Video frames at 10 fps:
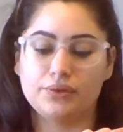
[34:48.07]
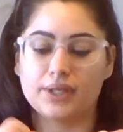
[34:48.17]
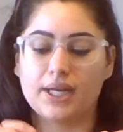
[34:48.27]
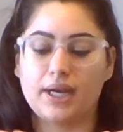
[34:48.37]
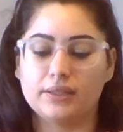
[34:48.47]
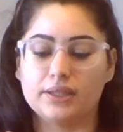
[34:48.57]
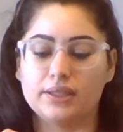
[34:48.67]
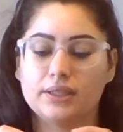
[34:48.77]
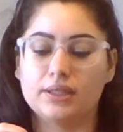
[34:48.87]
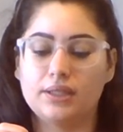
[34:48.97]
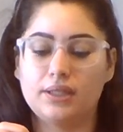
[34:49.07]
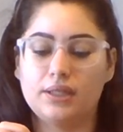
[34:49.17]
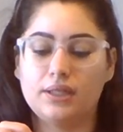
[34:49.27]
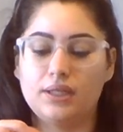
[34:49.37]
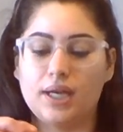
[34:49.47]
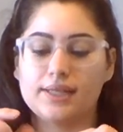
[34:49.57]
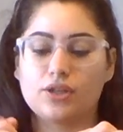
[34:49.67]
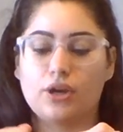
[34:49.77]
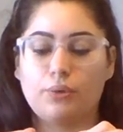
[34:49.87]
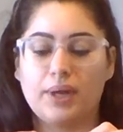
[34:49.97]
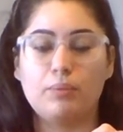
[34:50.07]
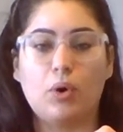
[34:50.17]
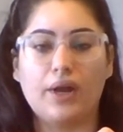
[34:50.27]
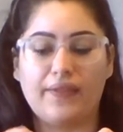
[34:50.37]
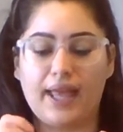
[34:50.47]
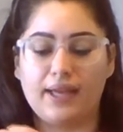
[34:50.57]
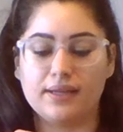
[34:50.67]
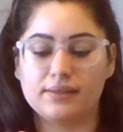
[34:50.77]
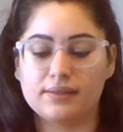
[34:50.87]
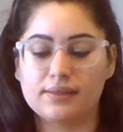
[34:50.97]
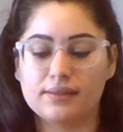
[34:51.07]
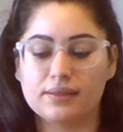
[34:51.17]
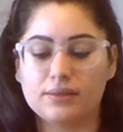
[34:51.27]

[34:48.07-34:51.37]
The color has gone way more on the ends,